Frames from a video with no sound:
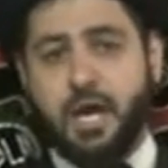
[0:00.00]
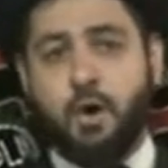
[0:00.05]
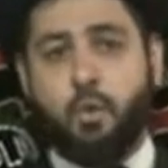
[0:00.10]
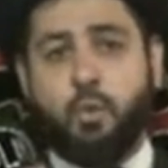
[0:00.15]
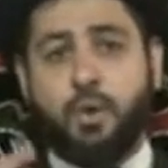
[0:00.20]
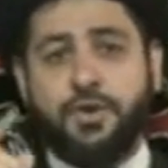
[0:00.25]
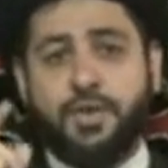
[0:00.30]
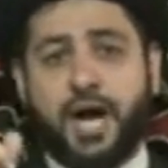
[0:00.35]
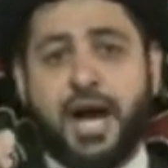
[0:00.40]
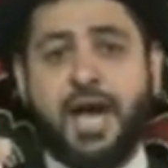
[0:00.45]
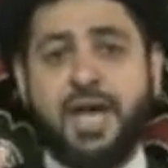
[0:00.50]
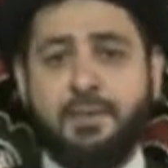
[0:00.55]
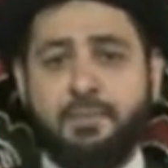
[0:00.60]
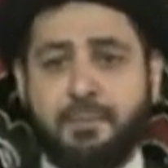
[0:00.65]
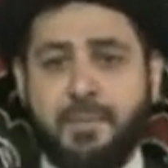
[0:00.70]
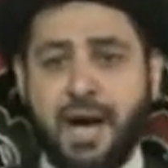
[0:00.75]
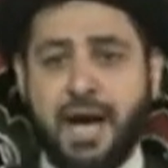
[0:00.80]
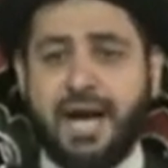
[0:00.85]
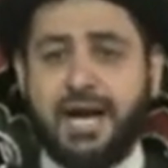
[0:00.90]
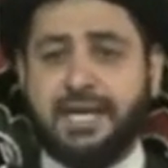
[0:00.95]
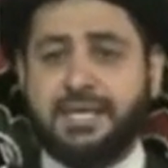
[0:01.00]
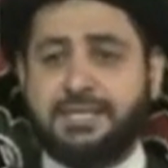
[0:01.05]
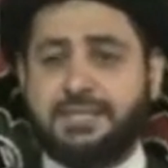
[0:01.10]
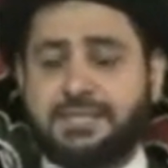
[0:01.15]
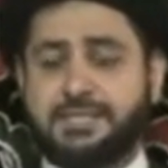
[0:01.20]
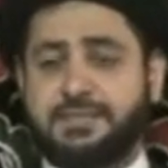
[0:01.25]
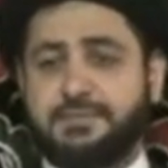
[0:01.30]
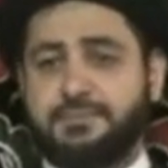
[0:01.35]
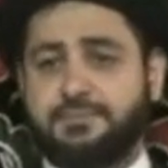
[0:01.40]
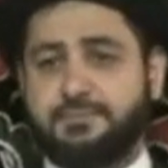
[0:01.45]
What I
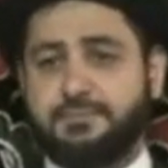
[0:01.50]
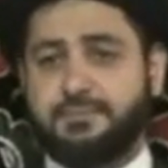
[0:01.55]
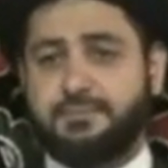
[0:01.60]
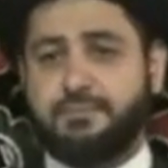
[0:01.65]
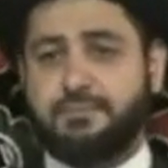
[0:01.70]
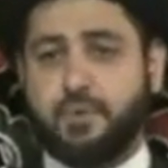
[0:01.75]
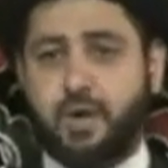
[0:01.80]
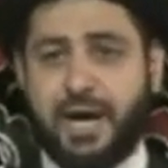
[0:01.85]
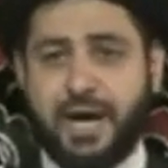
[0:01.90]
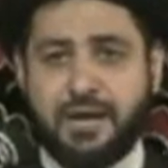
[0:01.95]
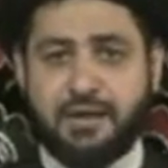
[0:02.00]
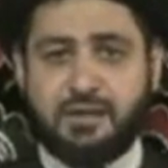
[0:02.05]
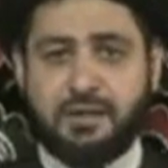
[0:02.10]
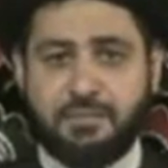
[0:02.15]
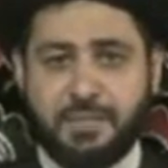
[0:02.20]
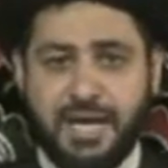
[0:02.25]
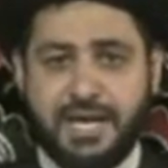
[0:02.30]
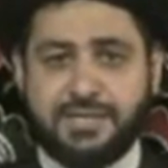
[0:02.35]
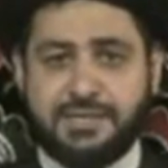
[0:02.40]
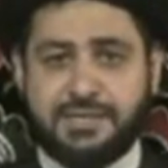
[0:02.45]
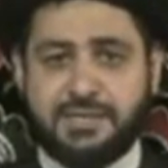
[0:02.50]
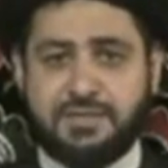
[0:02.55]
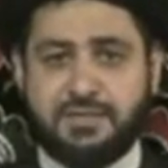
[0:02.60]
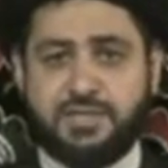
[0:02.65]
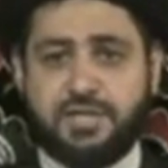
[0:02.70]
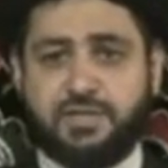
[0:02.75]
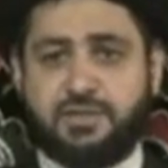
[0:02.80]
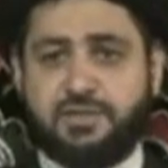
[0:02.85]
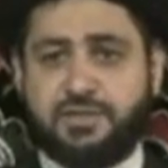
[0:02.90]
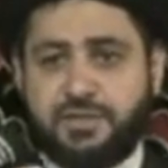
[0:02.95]
might Muharram has
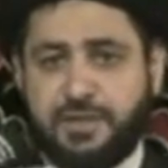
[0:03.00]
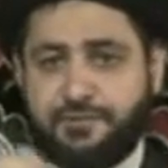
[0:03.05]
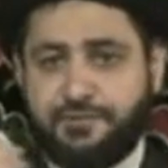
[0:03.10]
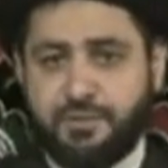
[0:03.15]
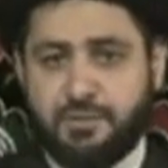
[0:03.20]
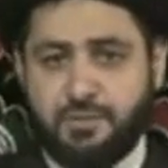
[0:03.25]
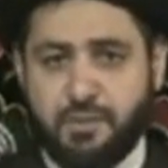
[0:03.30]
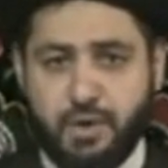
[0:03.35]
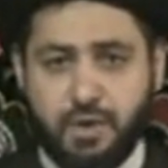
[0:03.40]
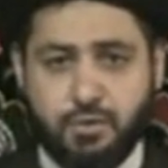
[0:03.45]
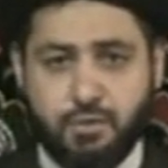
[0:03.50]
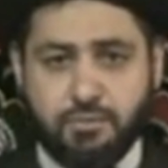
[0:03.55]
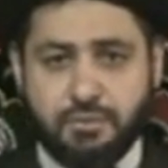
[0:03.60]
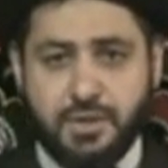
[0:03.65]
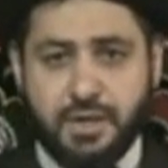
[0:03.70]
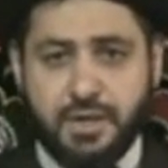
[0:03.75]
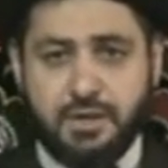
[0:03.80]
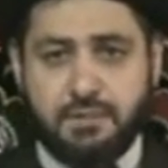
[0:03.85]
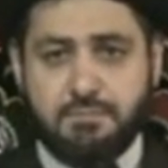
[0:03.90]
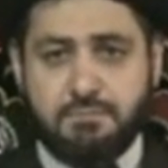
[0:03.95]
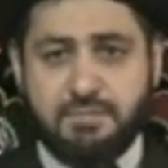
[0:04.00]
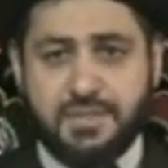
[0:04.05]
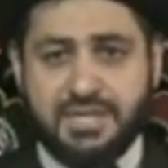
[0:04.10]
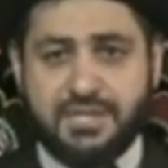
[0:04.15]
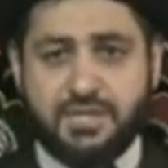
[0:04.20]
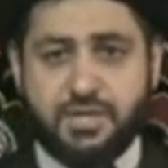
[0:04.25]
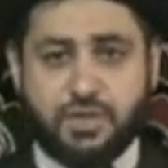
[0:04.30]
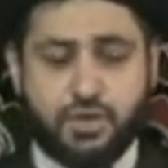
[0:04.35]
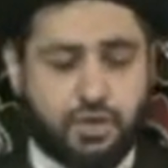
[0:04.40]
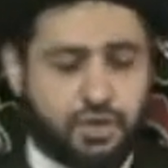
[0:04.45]
different, you know,
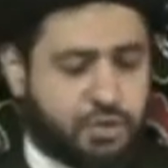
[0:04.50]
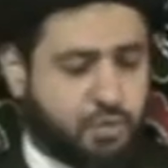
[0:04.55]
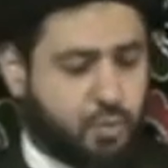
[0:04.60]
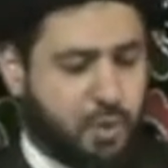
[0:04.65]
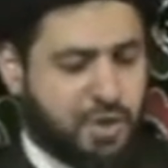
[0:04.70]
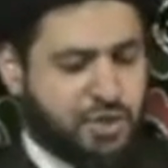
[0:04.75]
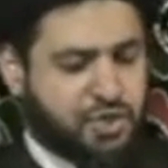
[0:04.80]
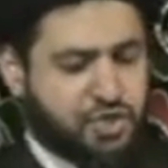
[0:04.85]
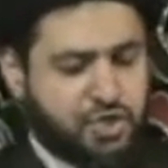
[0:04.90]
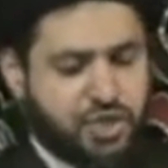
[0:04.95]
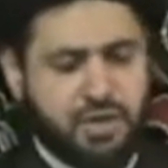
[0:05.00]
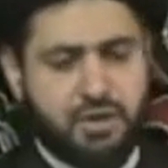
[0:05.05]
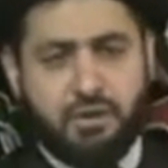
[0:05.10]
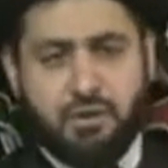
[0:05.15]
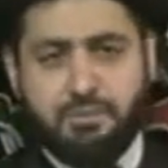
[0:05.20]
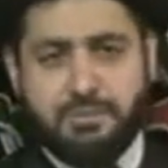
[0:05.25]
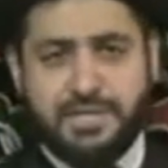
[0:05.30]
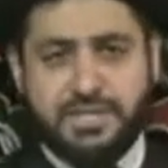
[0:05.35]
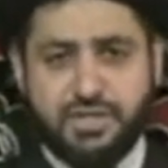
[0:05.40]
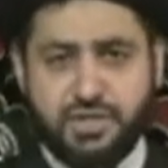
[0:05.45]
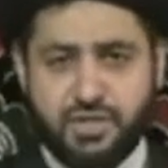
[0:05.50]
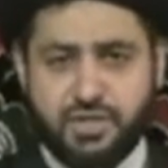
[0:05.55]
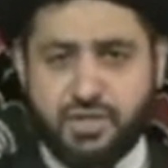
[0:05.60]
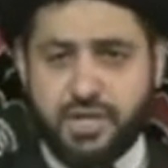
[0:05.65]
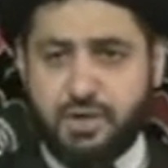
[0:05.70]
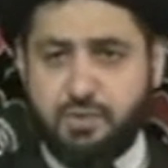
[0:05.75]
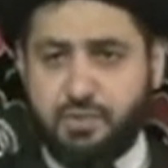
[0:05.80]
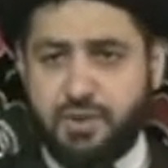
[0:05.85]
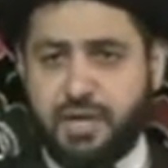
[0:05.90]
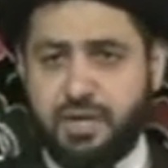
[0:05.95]
messages. One general message
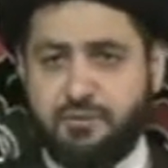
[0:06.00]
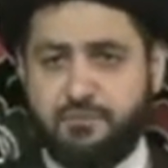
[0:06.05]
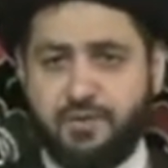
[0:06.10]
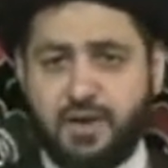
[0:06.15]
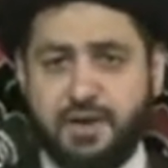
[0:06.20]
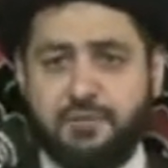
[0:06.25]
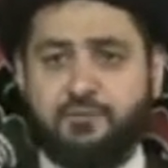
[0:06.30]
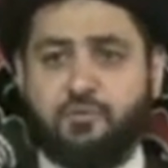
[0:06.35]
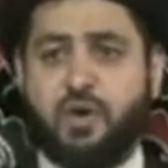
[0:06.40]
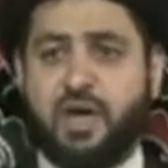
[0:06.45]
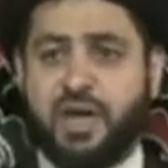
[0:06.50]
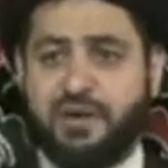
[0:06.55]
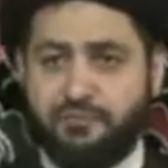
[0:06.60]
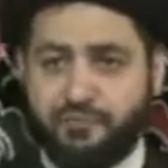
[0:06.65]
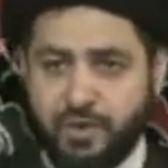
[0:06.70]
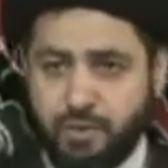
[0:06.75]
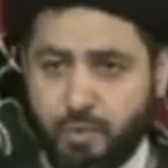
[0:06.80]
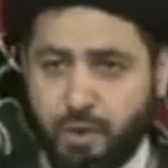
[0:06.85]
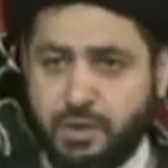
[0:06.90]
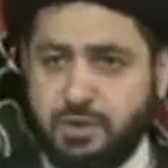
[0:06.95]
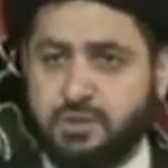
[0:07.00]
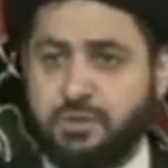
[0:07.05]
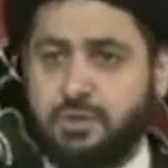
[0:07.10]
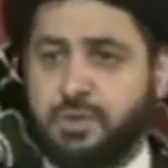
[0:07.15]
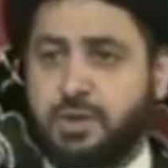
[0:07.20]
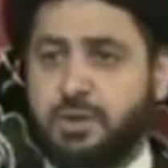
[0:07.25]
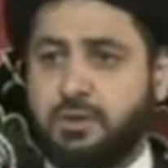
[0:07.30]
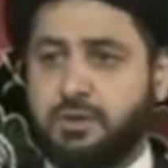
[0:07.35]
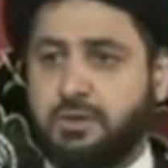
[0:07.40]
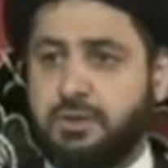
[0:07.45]
that we can find for everyone to
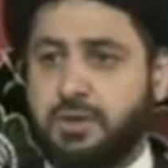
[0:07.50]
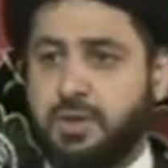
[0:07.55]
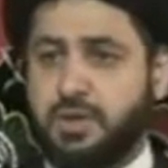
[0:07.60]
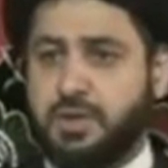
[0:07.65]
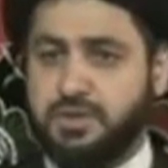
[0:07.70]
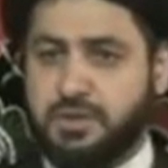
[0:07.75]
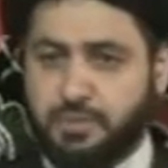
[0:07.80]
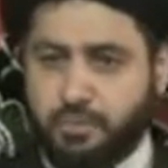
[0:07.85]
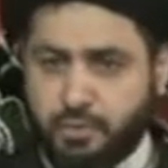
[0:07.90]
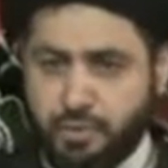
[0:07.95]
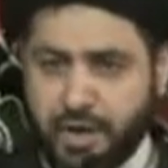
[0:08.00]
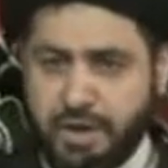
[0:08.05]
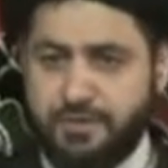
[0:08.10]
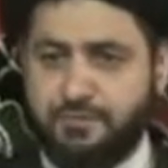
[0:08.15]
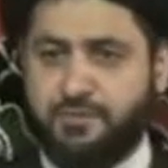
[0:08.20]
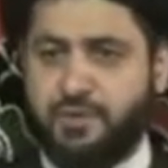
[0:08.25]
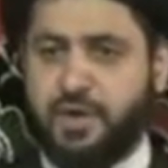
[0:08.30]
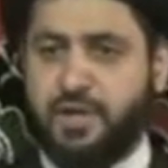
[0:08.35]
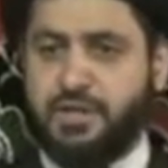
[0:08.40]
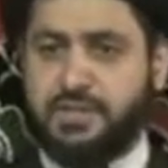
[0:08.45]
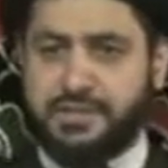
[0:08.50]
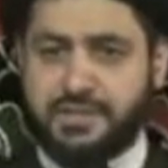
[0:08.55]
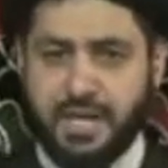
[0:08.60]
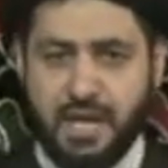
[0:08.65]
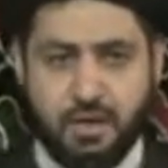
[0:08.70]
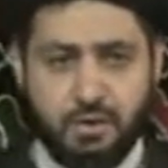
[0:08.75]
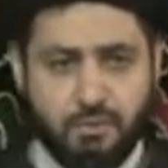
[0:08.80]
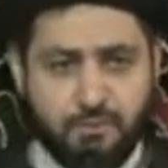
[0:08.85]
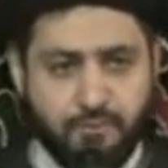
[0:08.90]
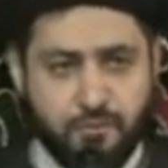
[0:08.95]
learn, the bravery,
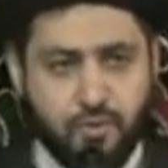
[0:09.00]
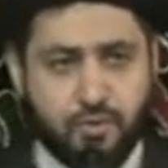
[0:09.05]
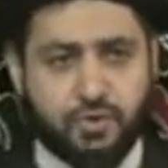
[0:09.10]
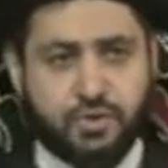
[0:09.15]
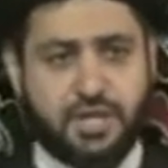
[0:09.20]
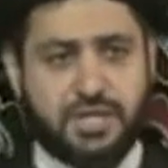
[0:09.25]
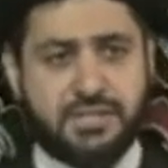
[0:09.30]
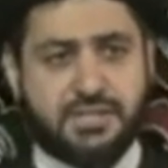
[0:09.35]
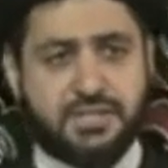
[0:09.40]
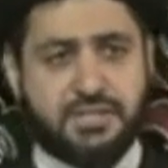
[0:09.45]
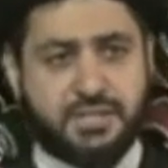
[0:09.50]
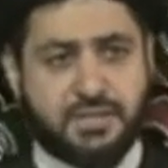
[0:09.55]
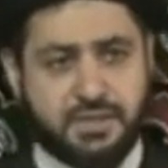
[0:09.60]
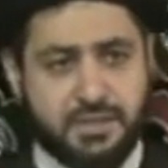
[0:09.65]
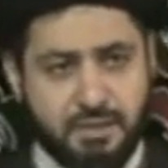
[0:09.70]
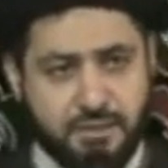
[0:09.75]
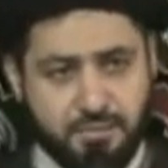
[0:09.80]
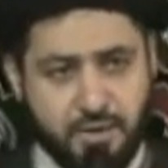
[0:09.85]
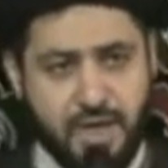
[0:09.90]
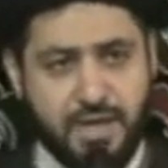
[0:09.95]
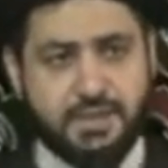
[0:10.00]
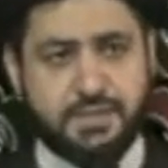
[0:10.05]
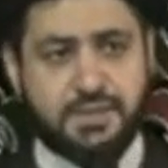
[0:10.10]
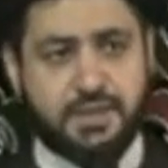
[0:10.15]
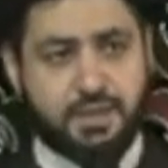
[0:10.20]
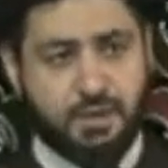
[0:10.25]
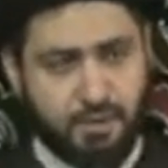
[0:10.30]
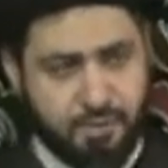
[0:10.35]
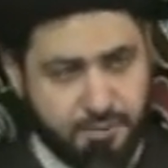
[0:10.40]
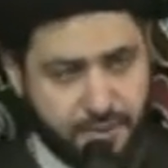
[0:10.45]
stand up for justice and
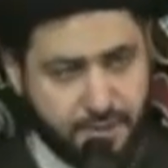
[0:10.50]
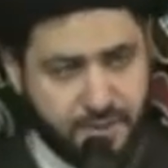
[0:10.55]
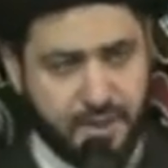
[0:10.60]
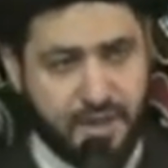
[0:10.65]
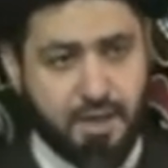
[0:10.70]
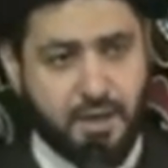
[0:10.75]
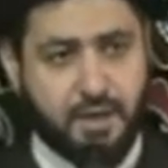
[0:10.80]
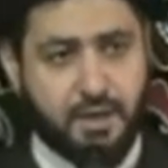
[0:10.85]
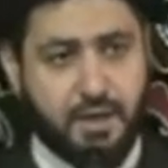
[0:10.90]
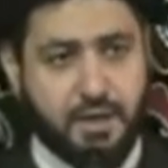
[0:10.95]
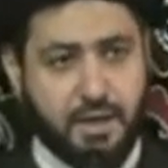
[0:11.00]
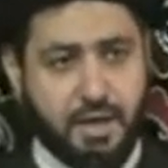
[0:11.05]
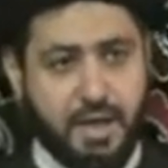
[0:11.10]
rising, all the thing.